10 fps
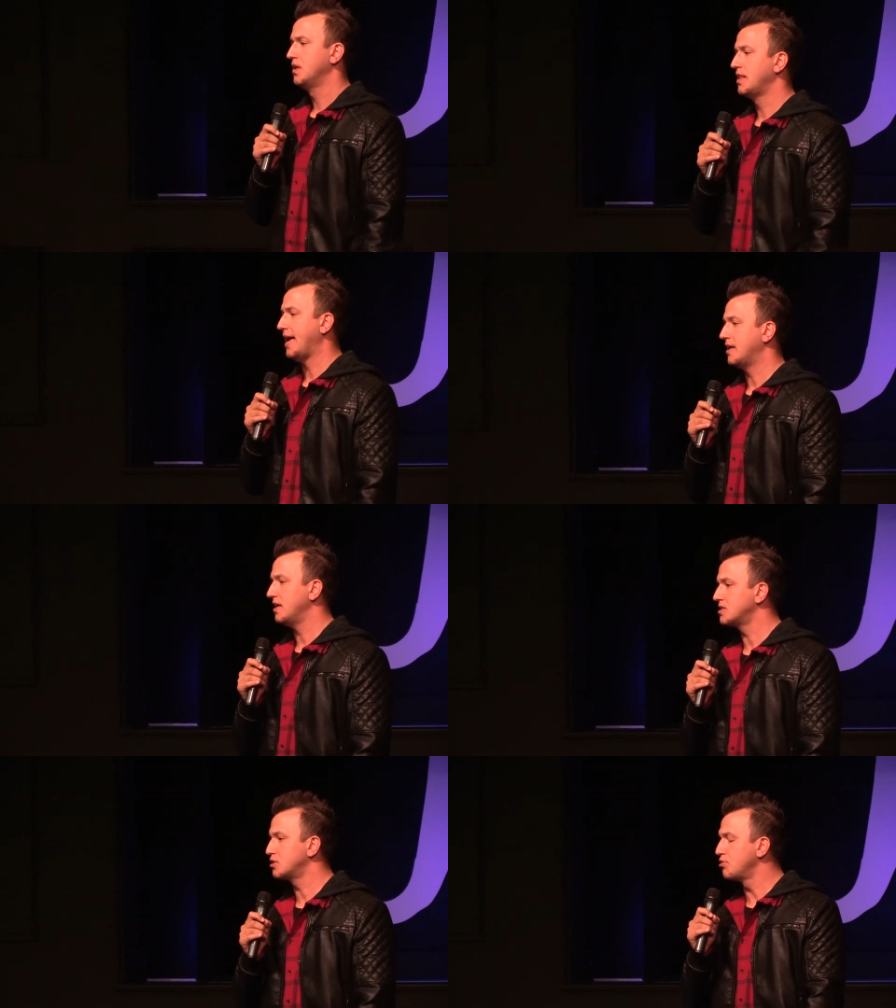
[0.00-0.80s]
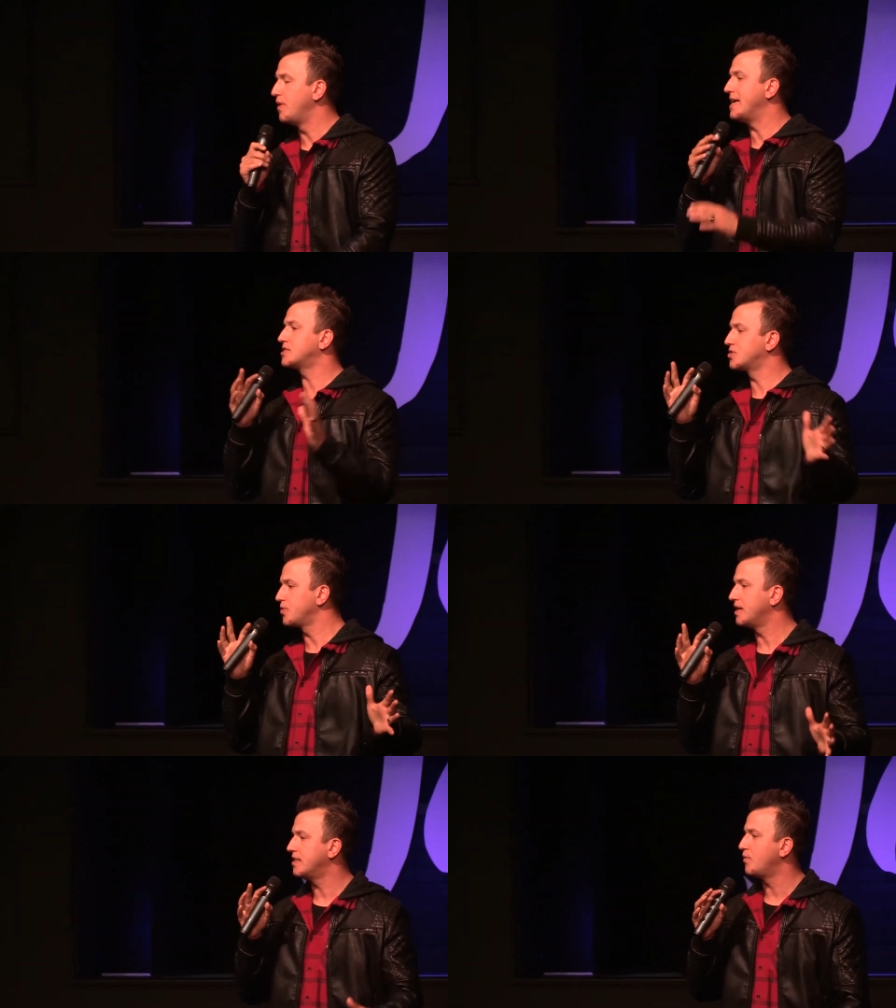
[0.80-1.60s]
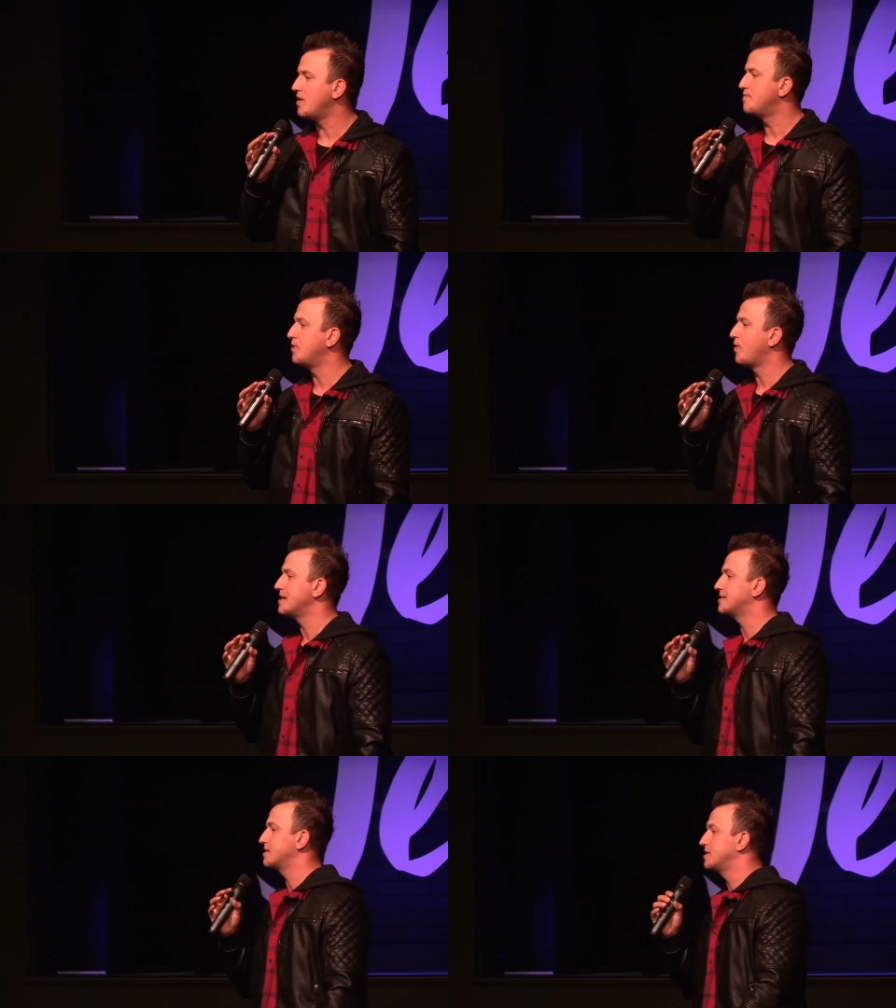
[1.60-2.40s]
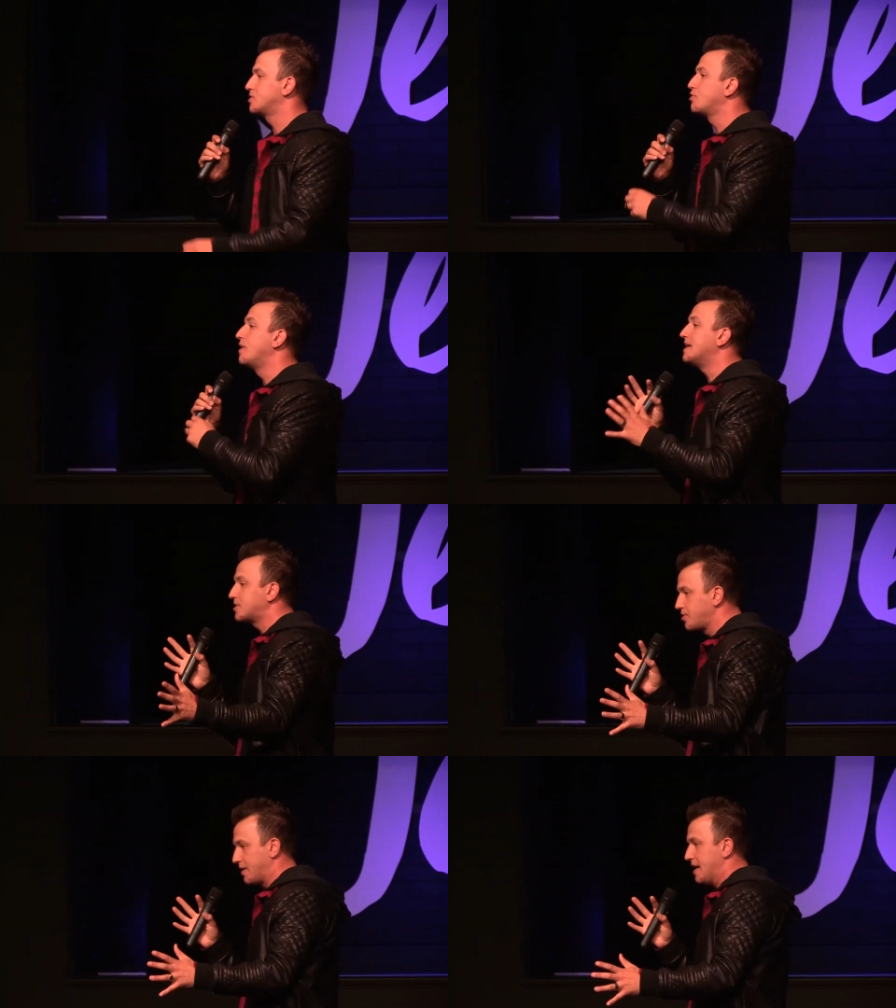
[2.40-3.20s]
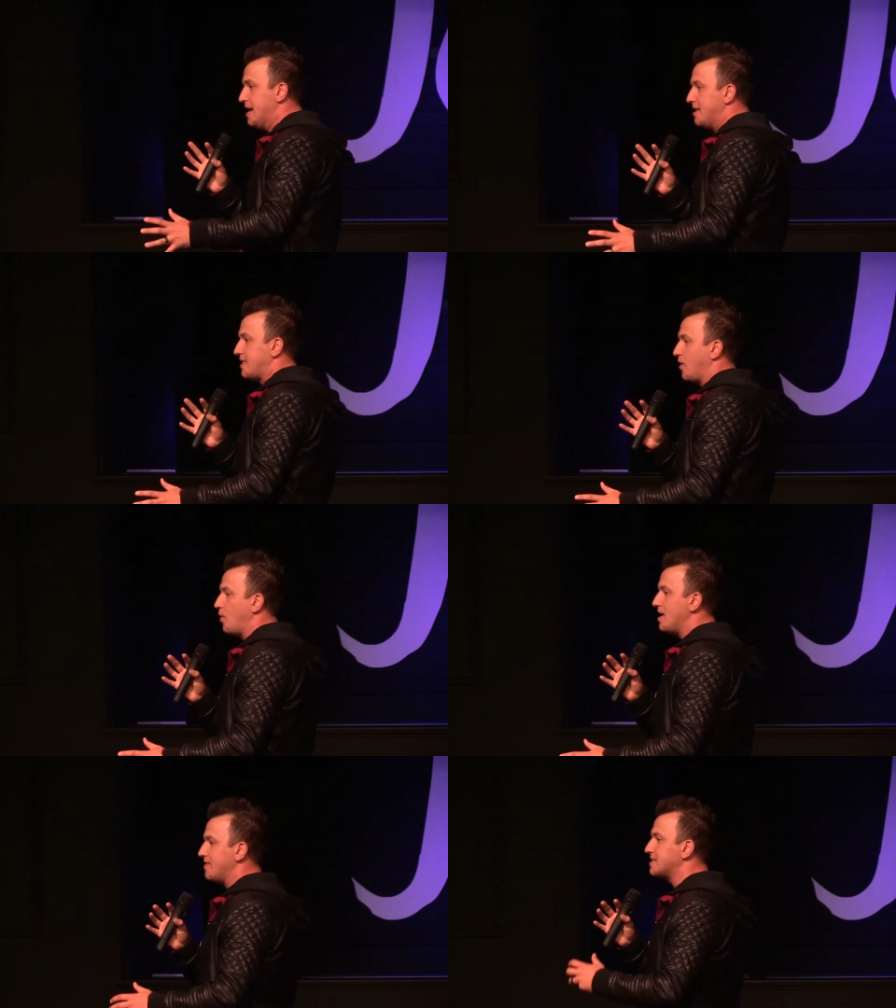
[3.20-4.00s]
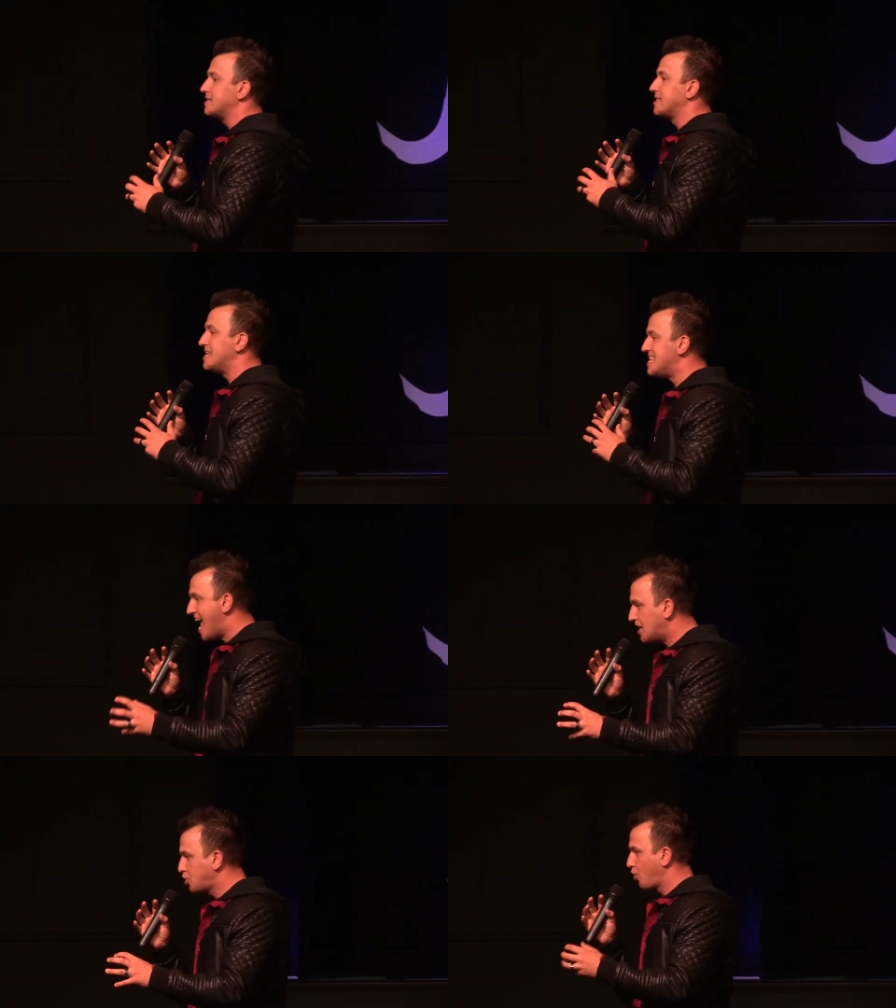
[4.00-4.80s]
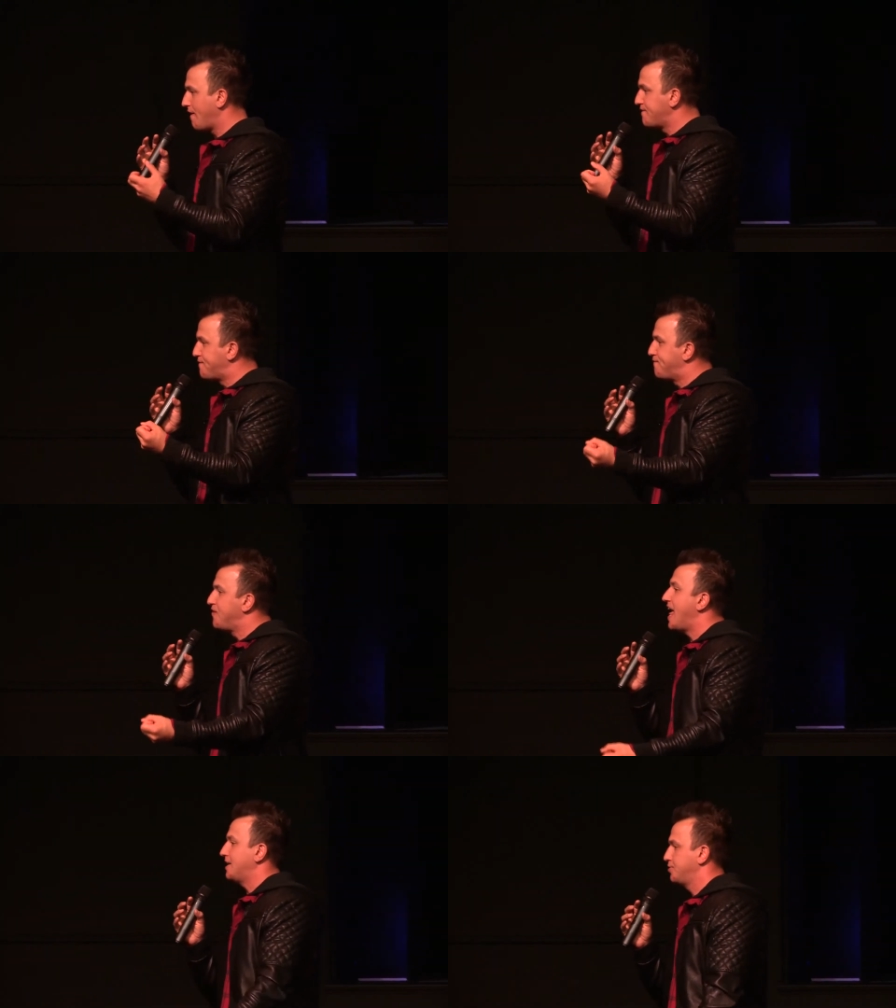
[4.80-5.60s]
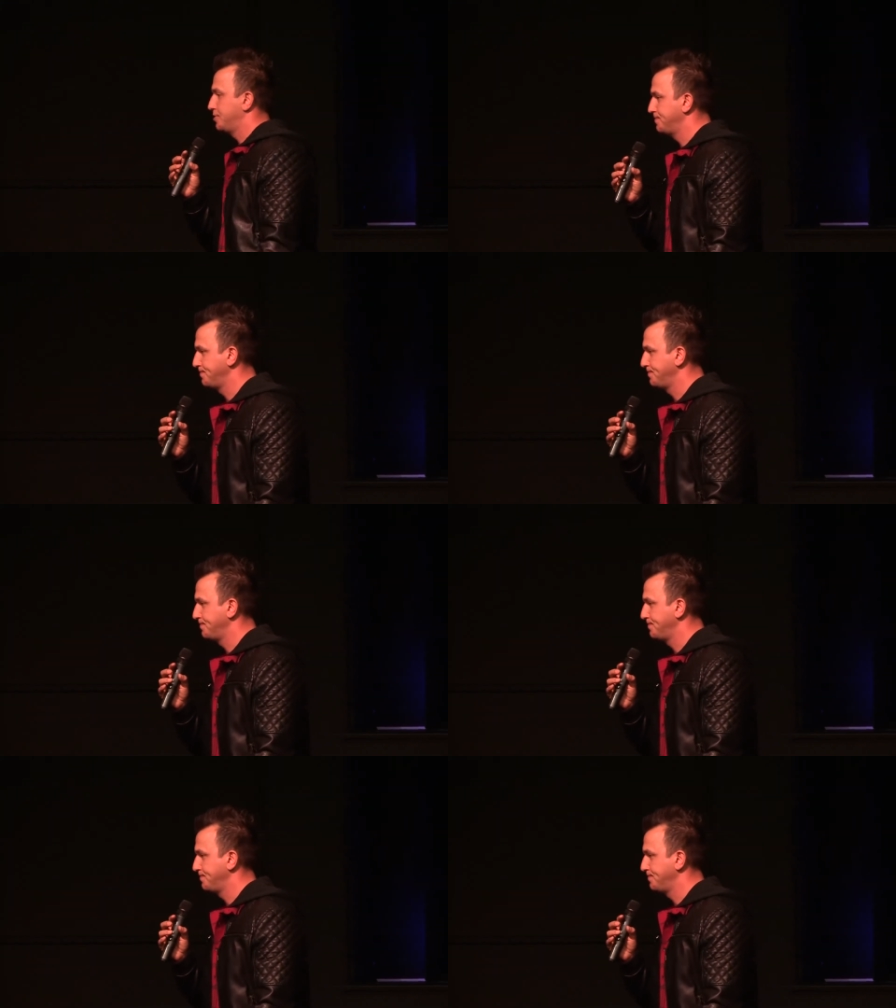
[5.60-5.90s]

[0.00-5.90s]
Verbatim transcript: Like, it's through history that we've been racist. It's through history that we, this is the nature of the flesh.